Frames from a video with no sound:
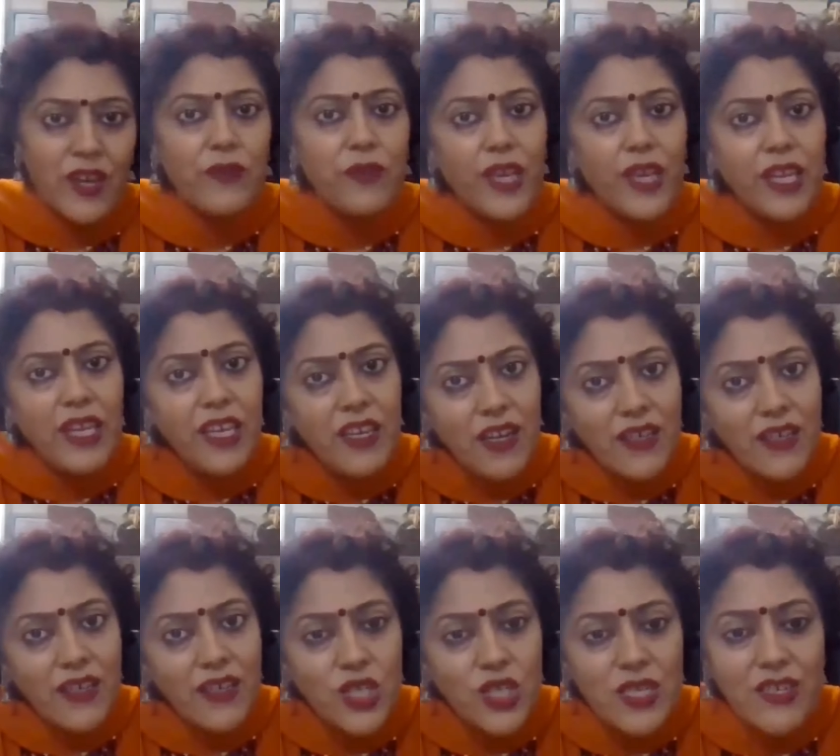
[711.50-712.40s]
with very
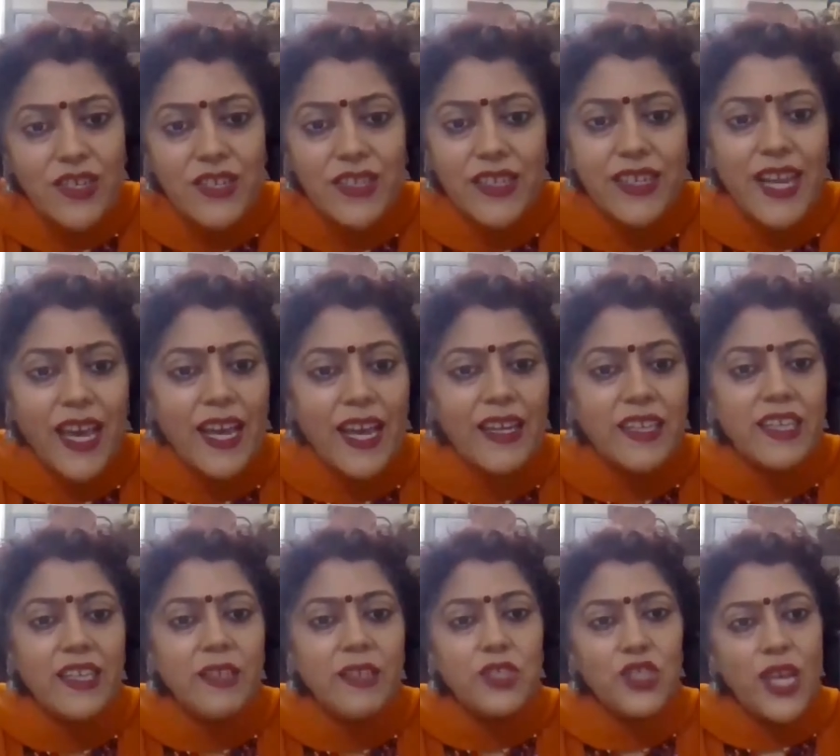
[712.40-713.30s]
young children, and
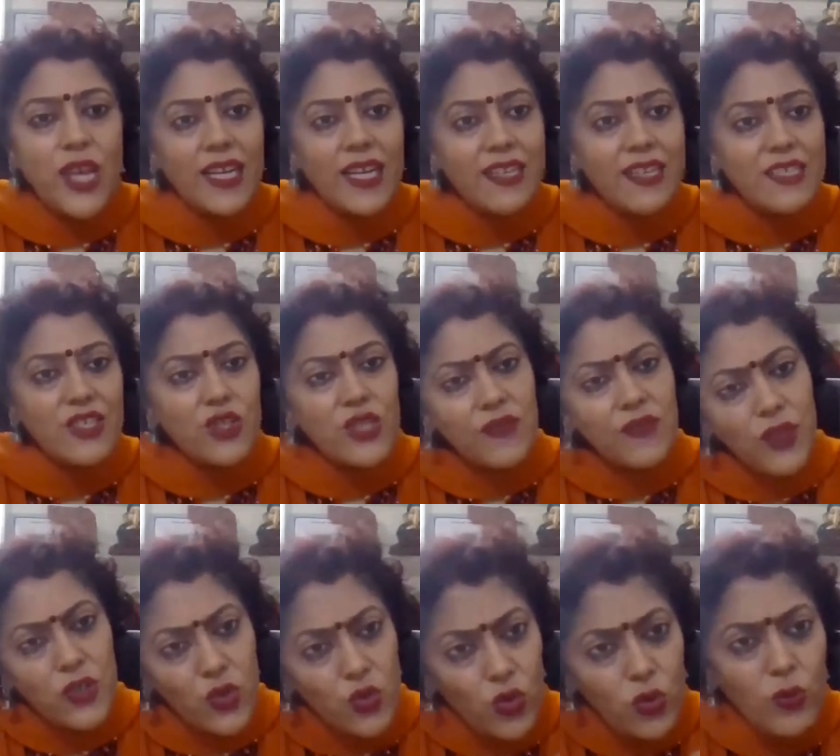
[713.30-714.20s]
then child doesn't
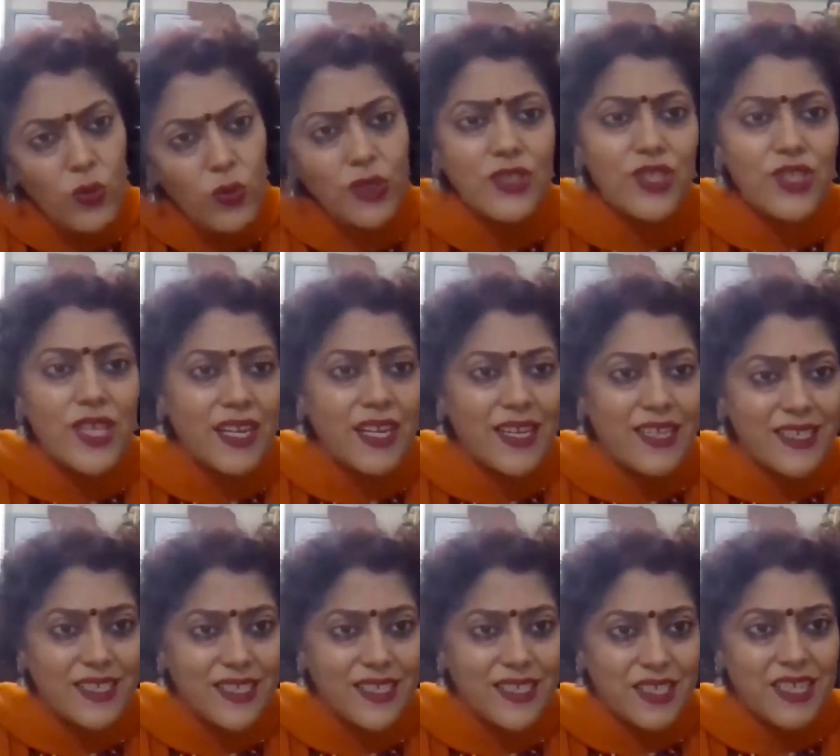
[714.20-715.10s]
even know what the child
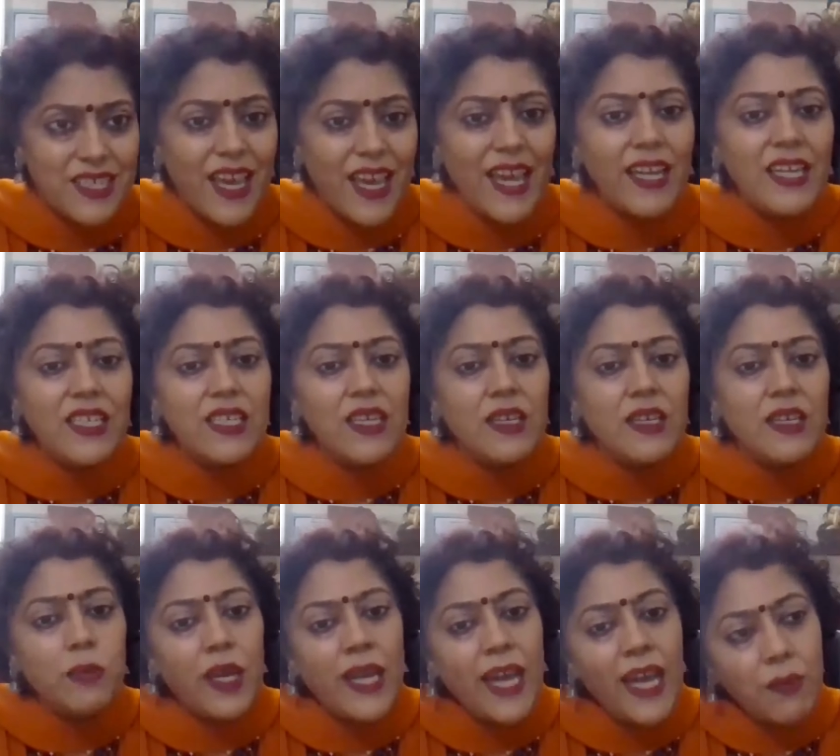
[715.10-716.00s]
is eating. And
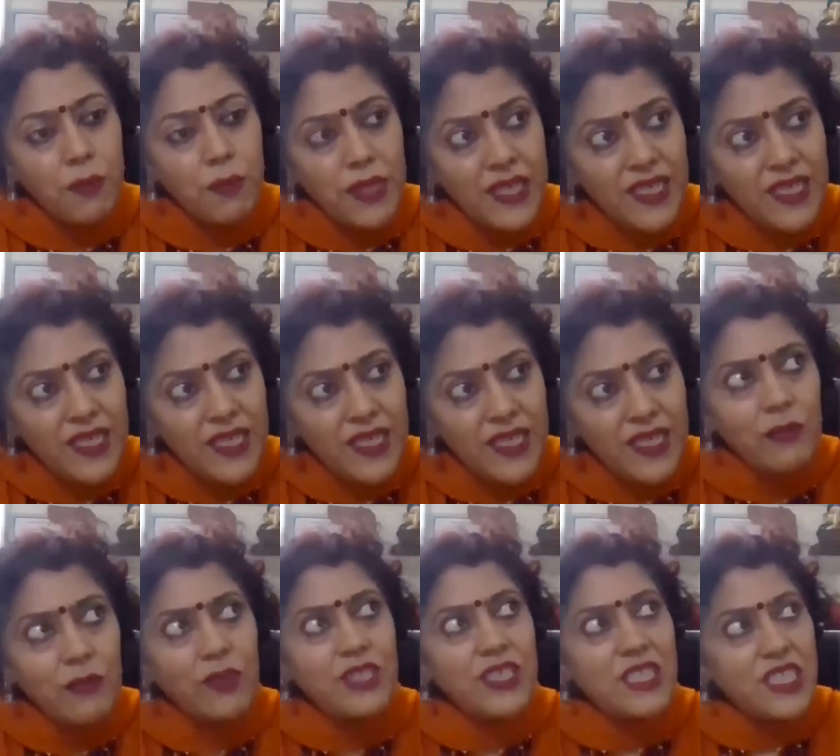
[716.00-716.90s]
at
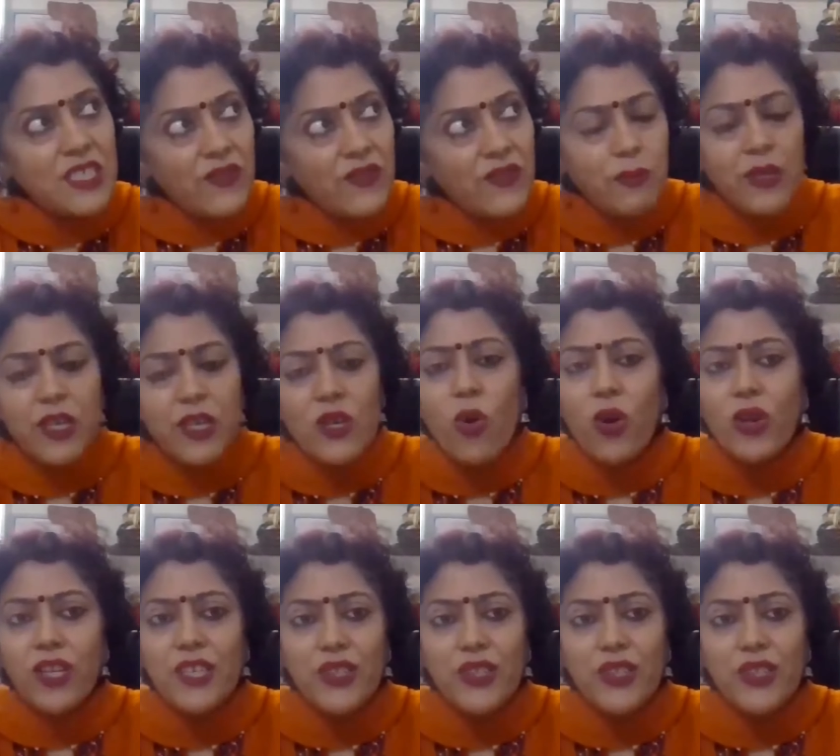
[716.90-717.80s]
mealtime, the TV being
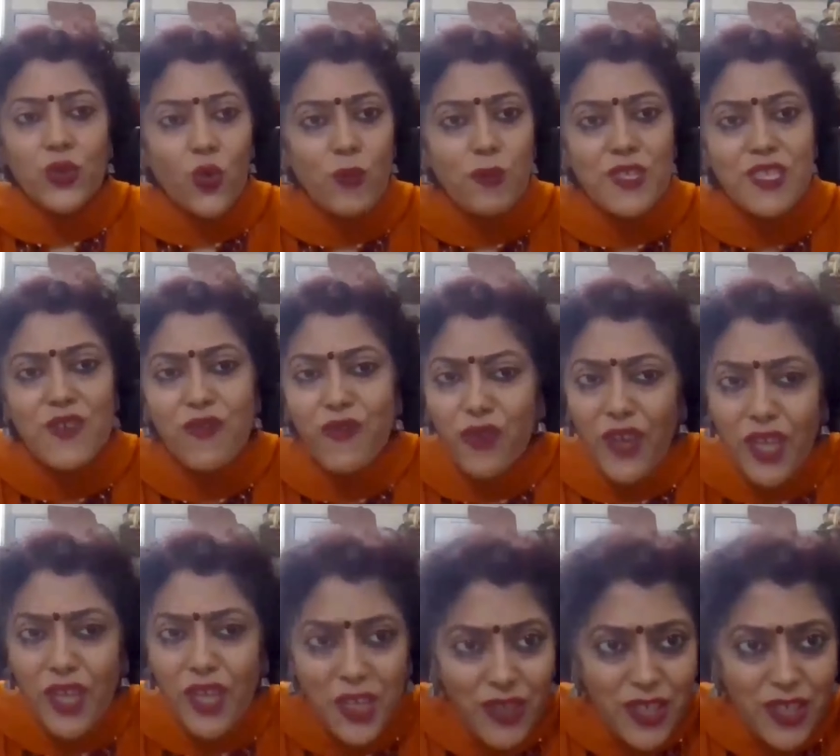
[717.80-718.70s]
on in the home is a
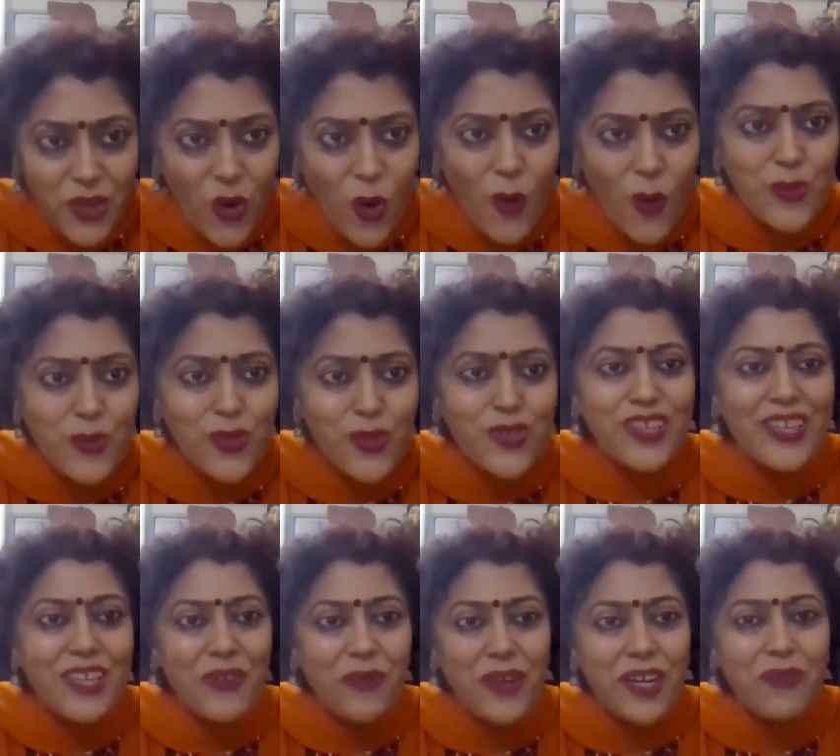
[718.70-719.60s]
very, very common
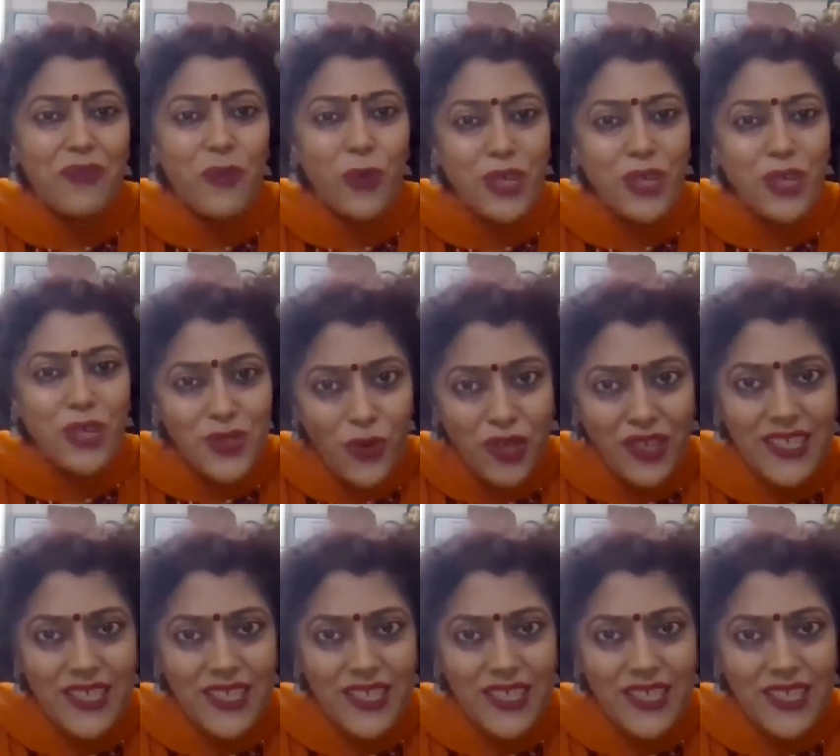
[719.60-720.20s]
thing where what is